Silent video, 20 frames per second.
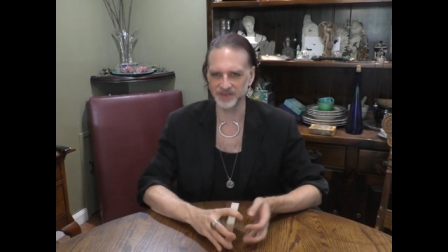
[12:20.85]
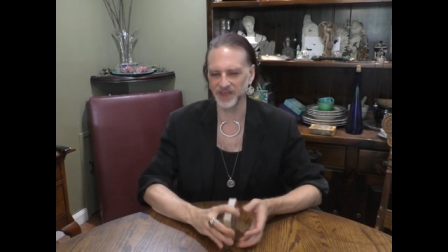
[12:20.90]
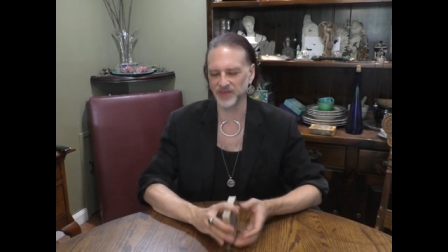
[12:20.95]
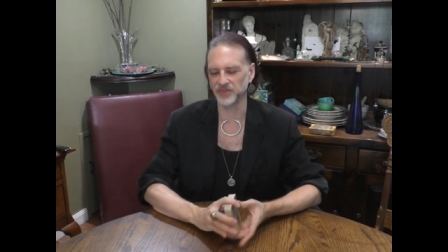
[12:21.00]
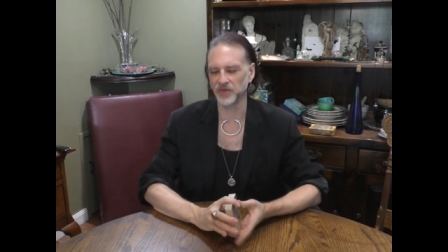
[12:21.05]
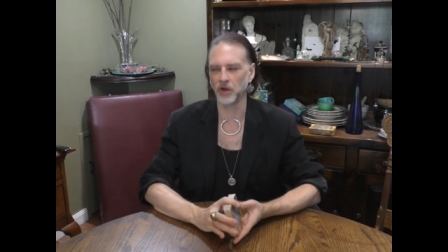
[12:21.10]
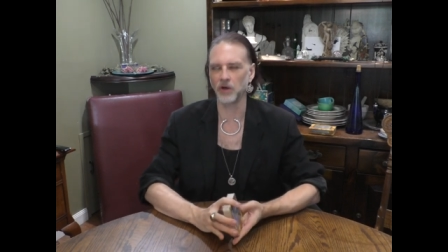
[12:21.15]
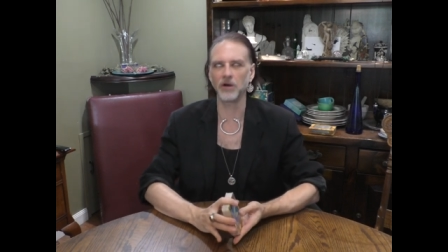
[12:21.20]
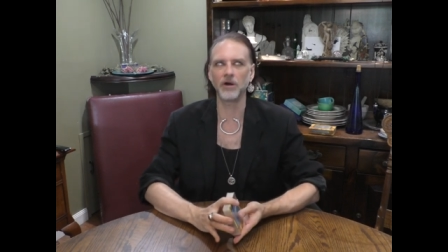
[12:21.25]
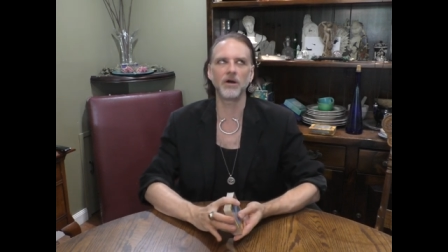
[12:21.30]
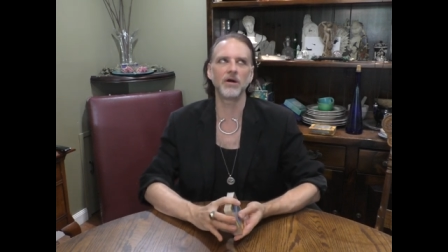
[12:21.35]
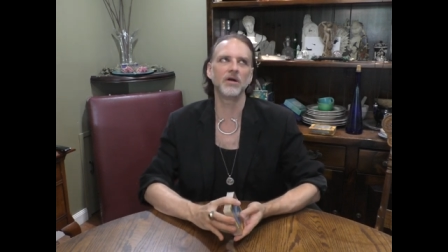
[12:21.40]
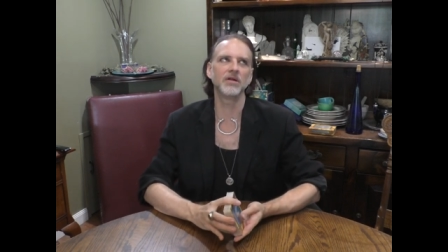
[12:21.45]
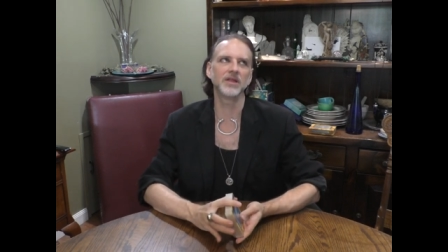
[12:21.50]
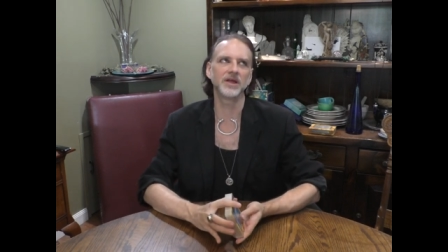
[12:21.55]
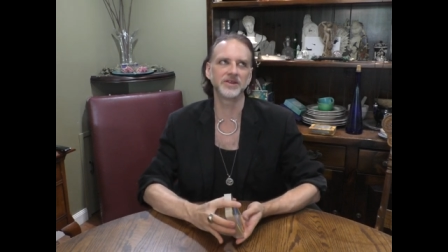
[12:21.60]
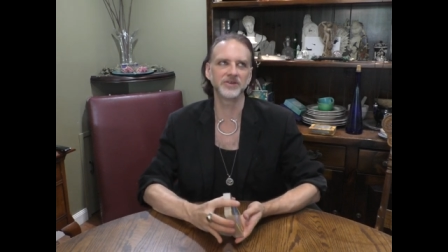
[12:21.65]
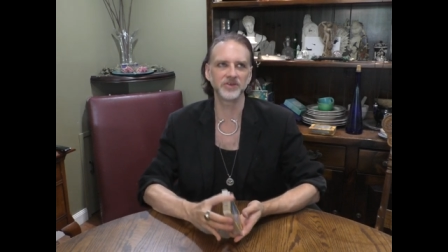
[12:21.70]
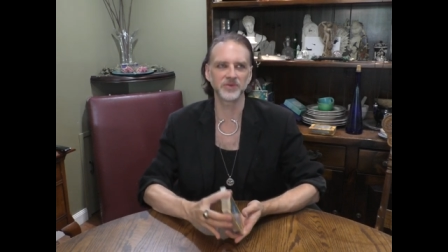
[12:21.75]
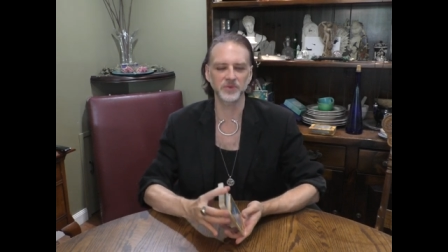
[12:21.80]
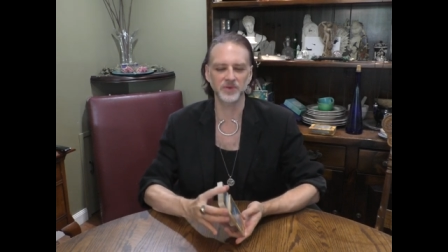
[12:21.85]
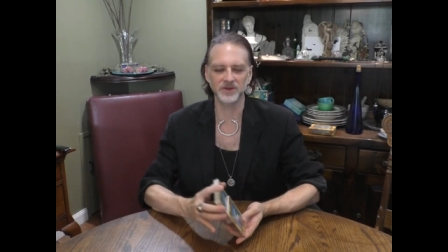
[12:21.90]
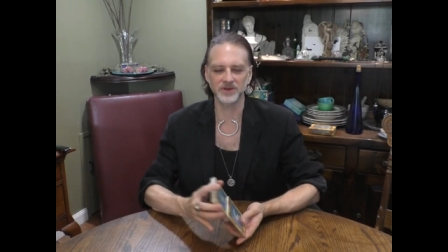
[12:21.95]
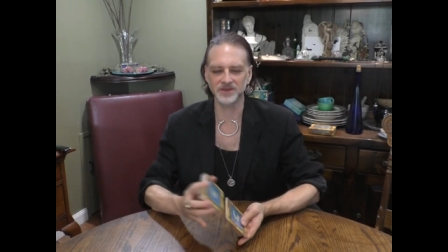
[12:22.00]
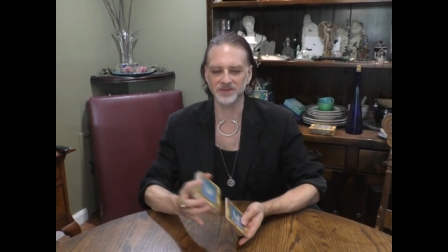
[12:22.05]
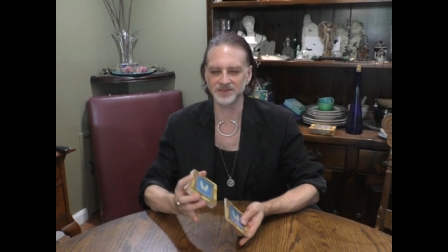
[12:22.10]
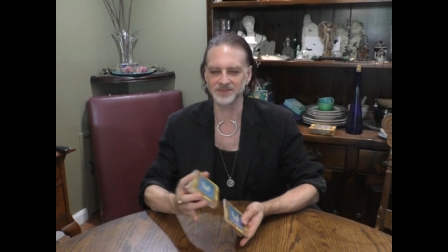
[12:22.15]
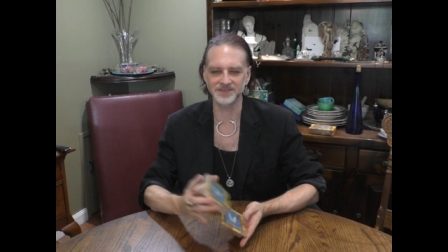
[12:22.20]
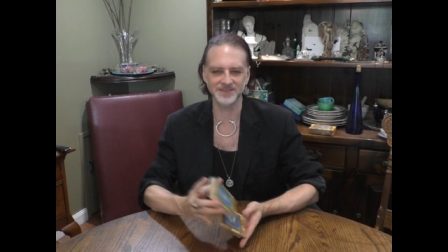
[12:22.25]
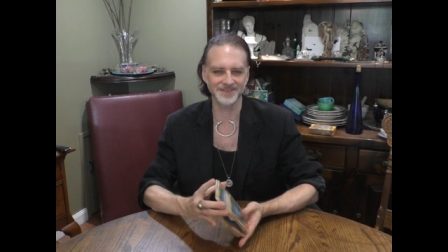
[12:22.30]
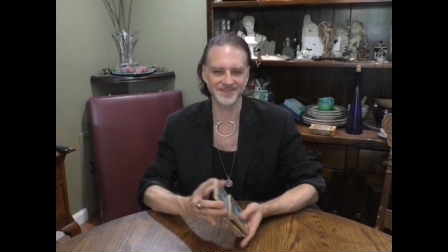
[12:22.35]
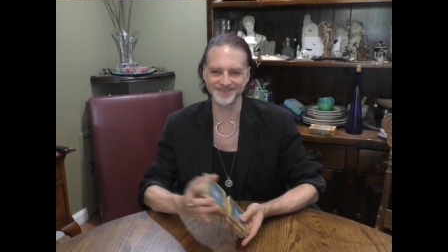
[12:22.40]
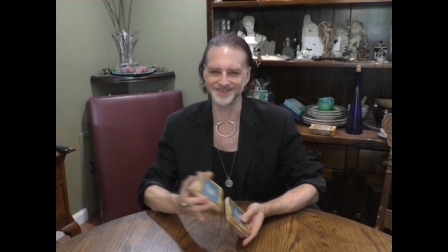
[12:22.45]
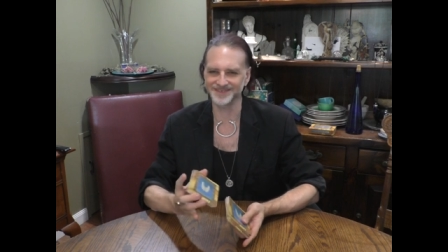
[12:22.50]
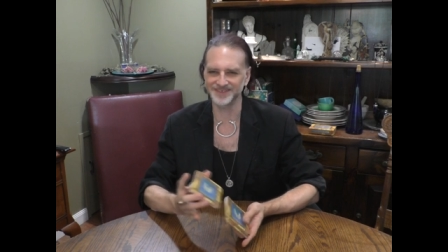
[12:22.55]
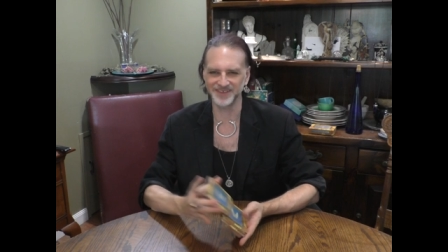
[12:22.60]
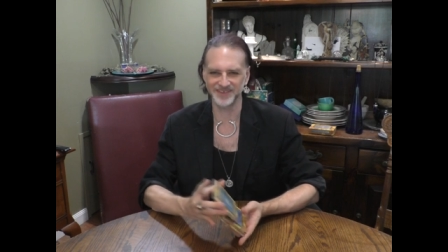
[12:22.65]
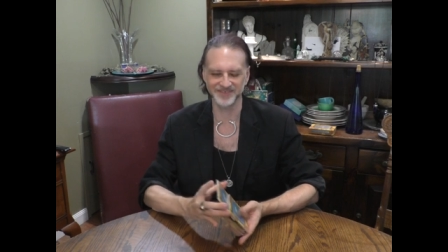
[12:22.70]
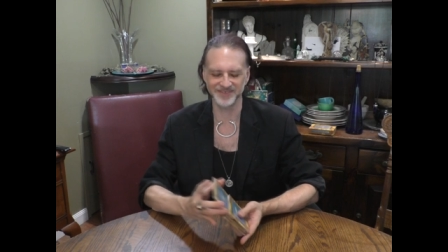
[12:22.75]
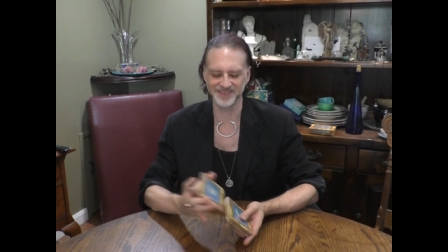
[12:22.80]
Now the whole underworld is,
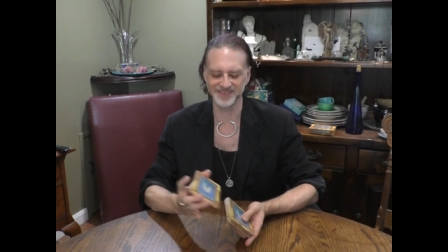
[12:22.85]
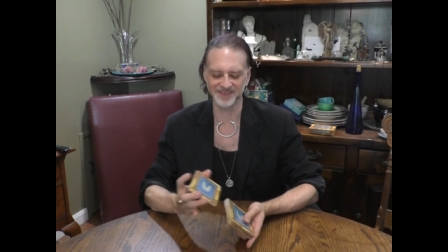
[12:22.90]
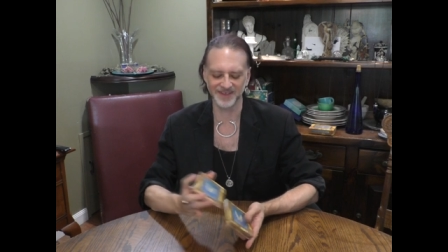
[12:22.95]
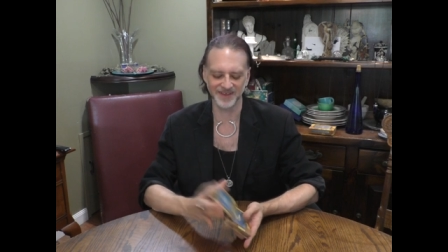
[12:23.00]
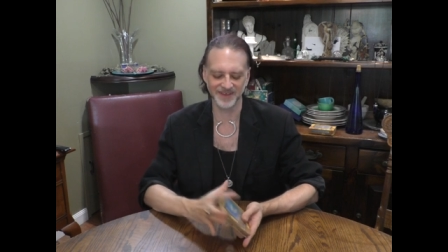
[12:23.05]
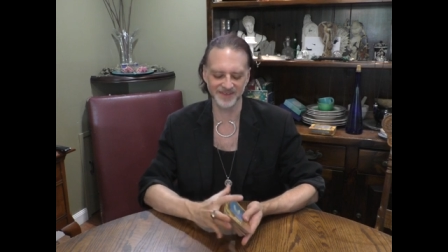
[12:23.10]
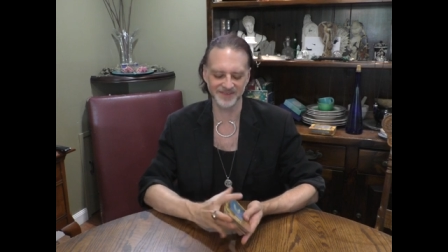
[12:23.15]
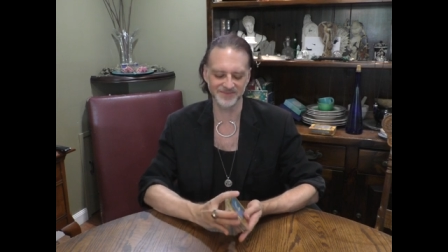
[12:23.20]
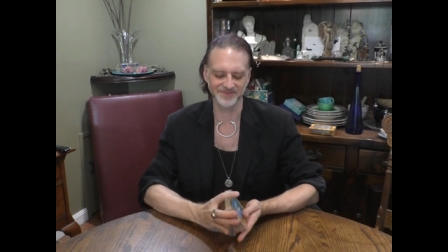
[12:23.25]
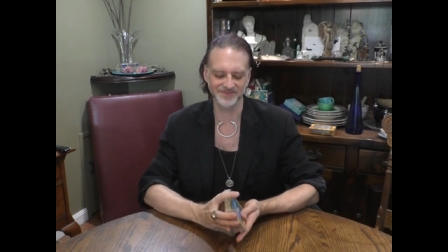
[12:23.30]
no, it's not.